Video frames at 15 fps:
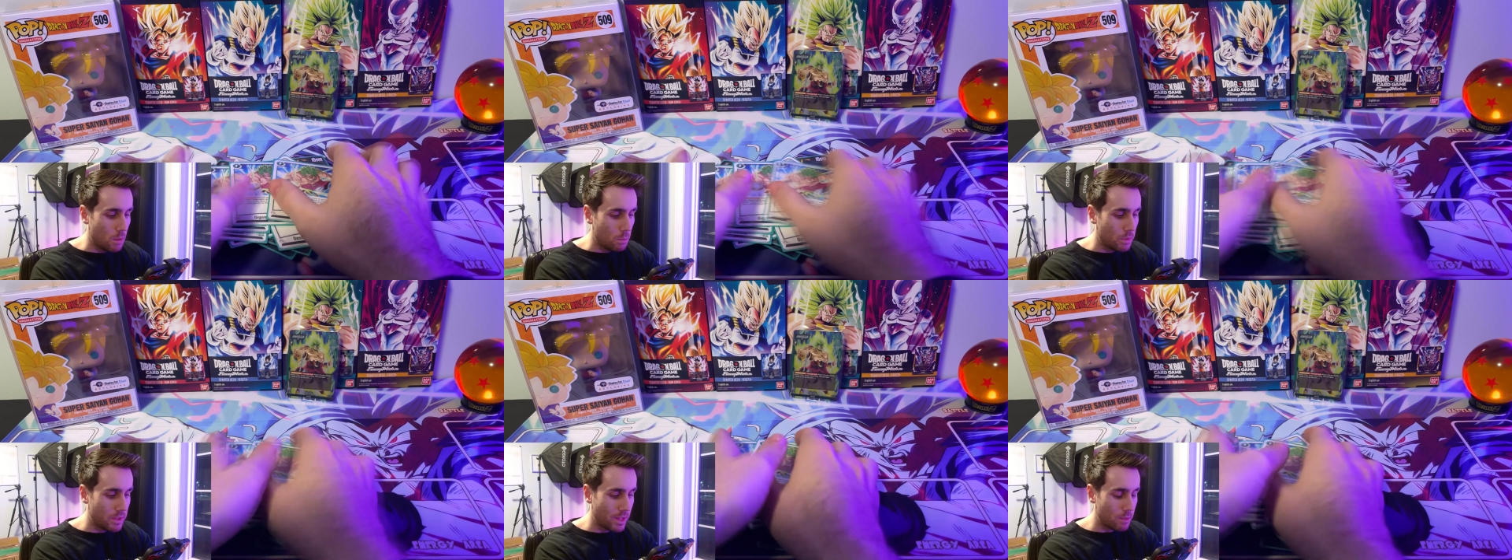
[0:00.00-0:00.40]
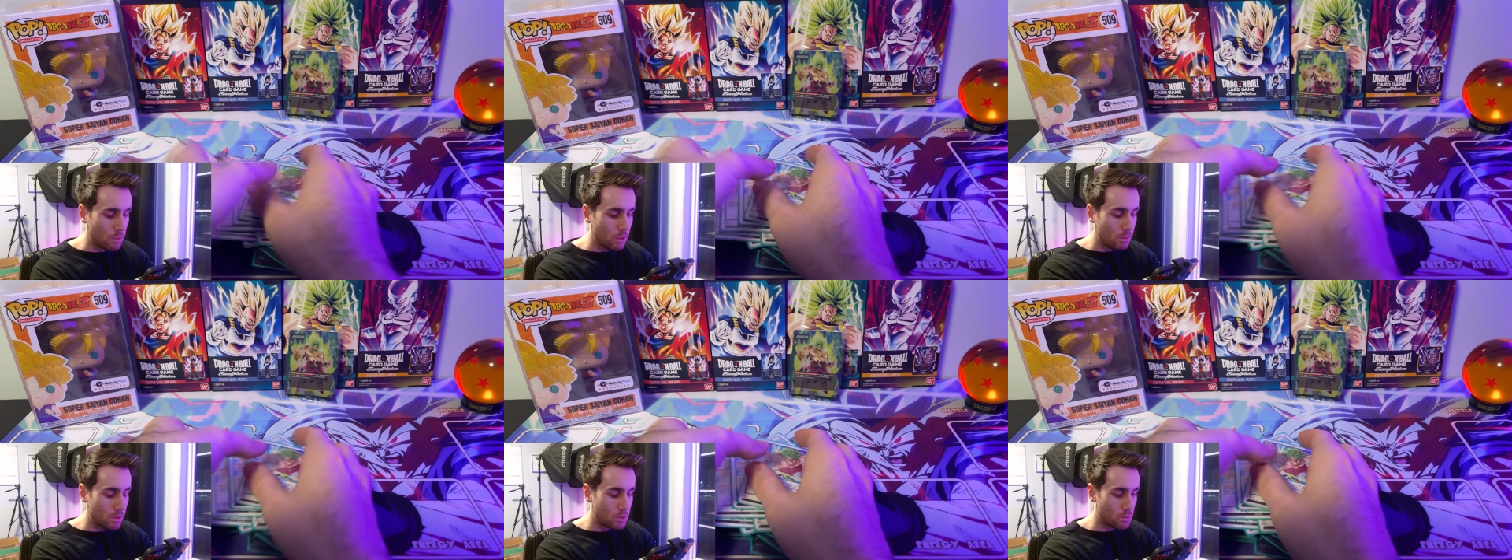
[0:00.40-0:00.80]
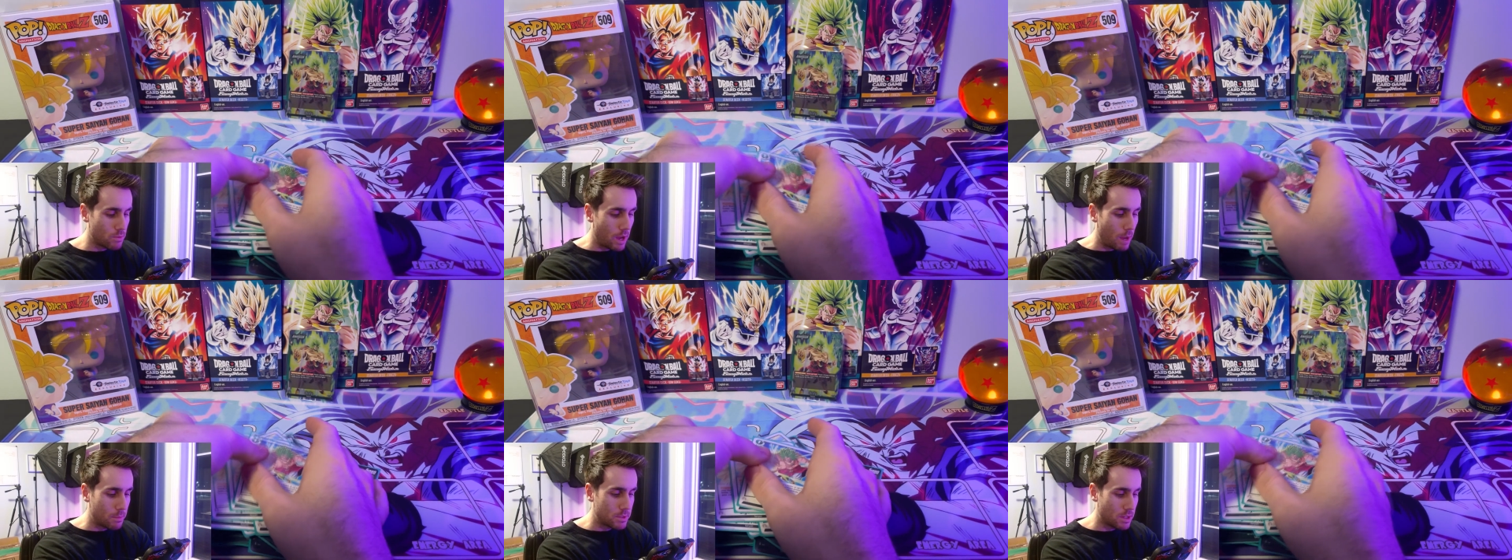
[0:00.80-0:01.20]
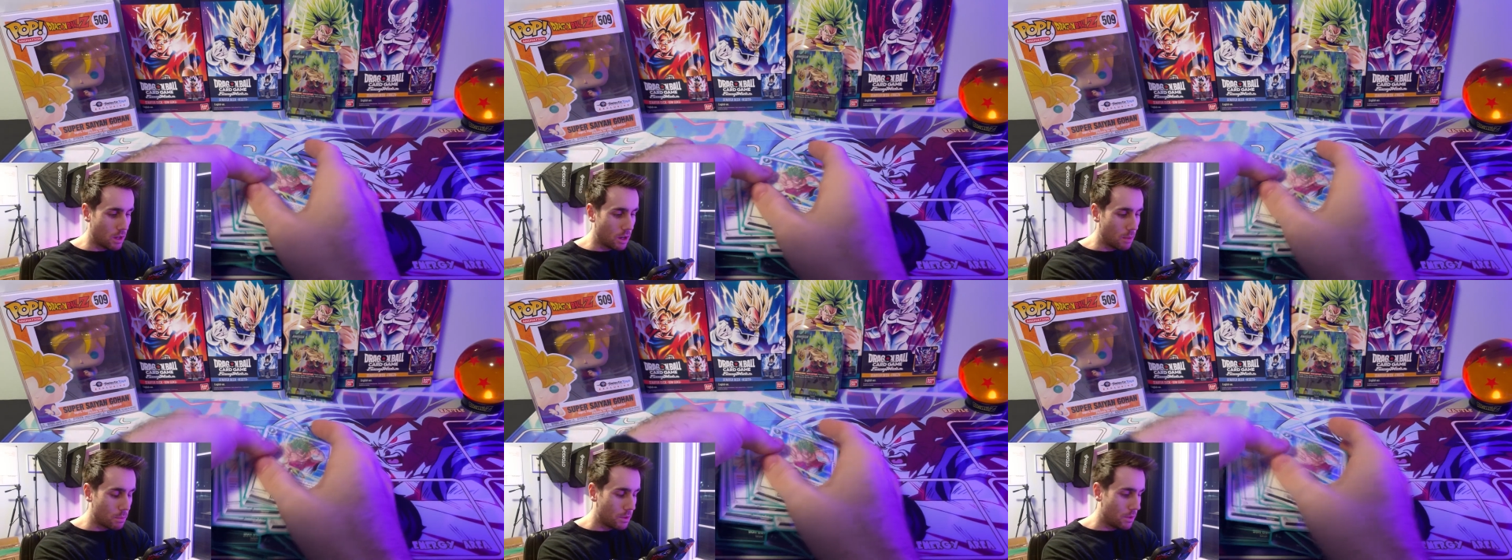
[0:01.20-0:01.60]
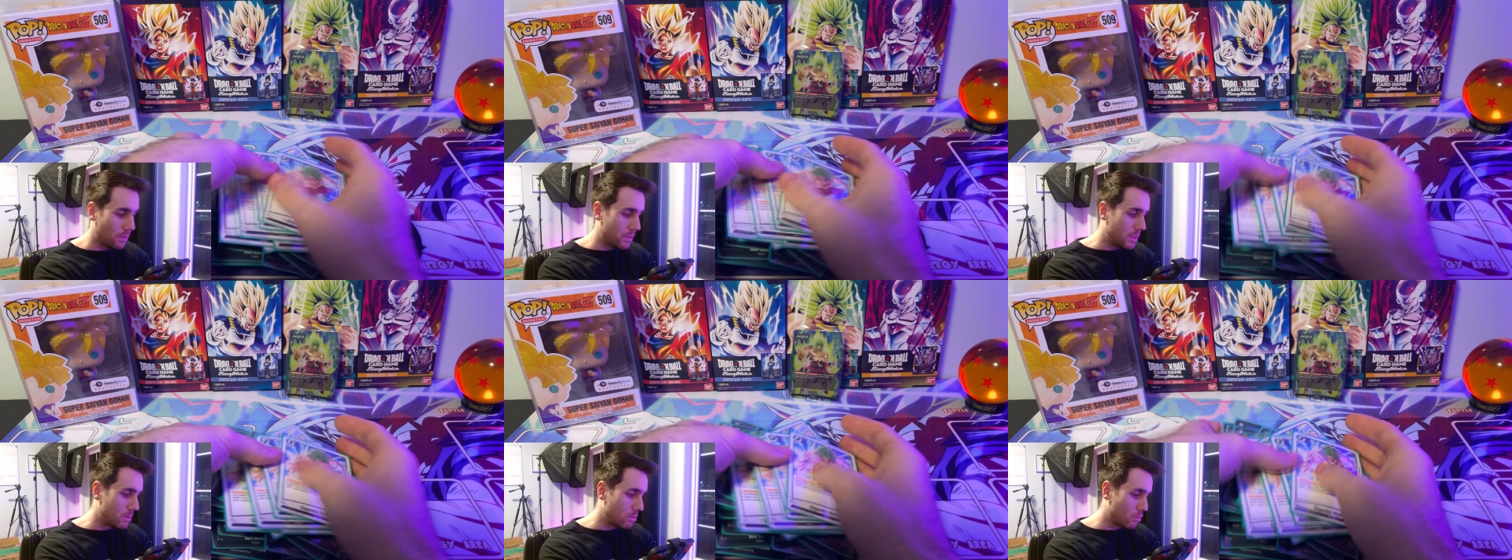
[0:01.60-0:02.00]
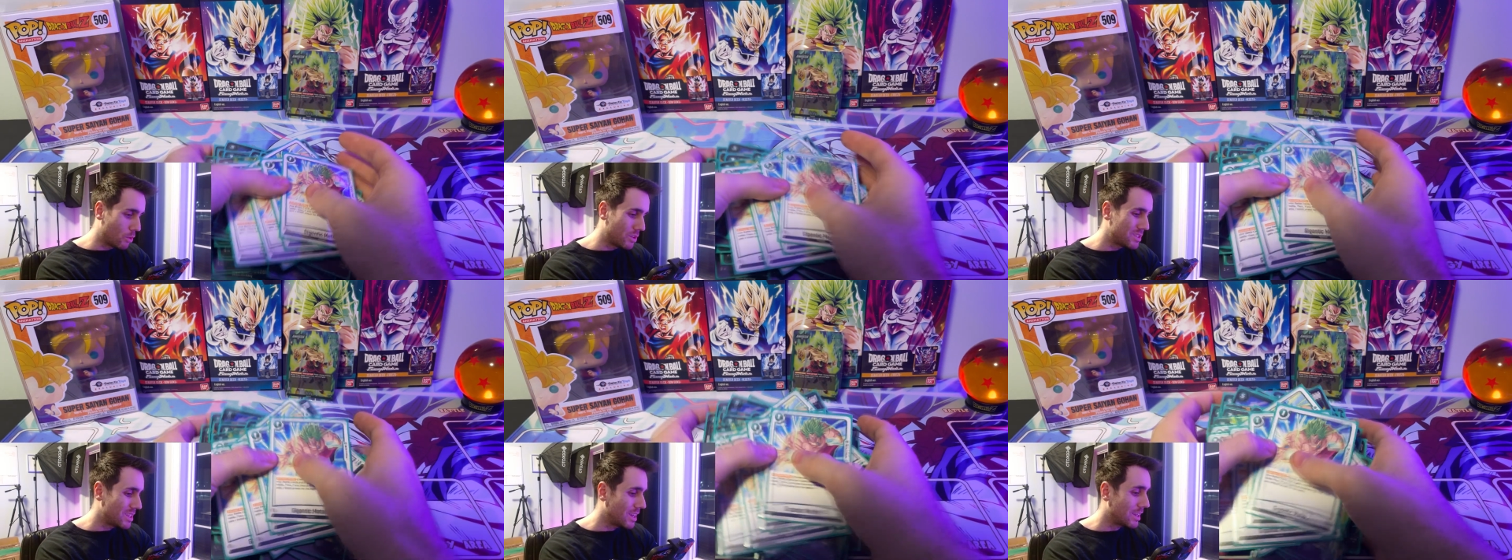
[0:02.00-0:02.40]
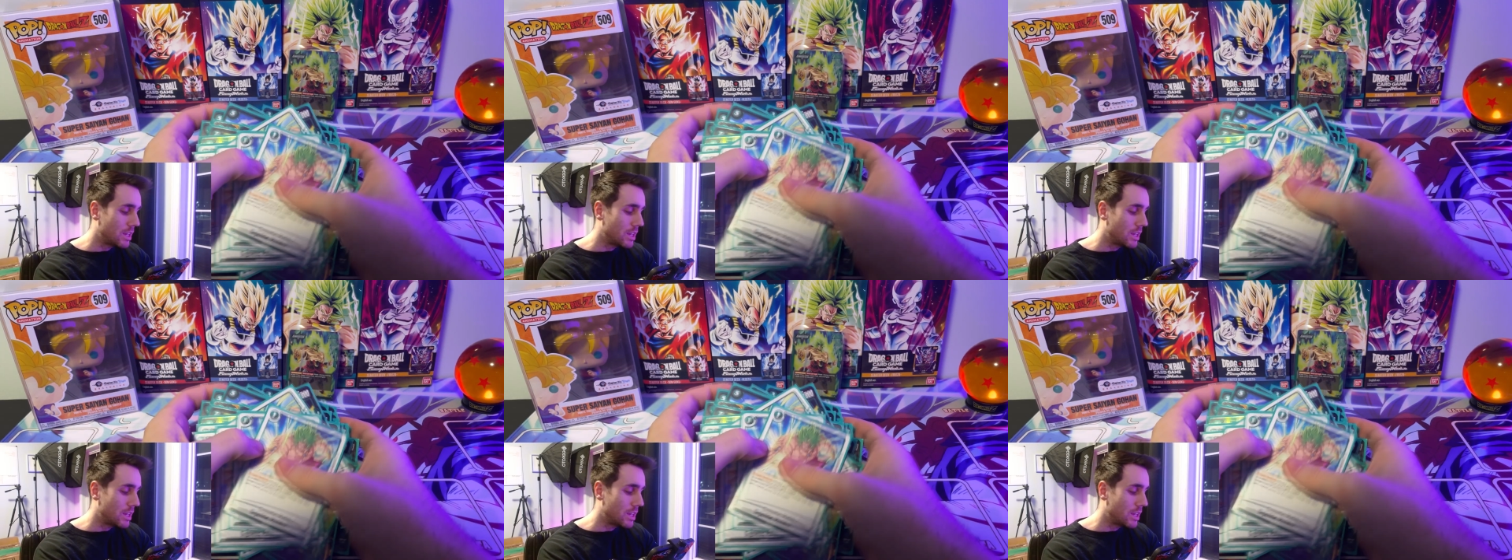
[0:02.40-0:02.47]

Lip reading: But that pretty much wraps up the Broly deck.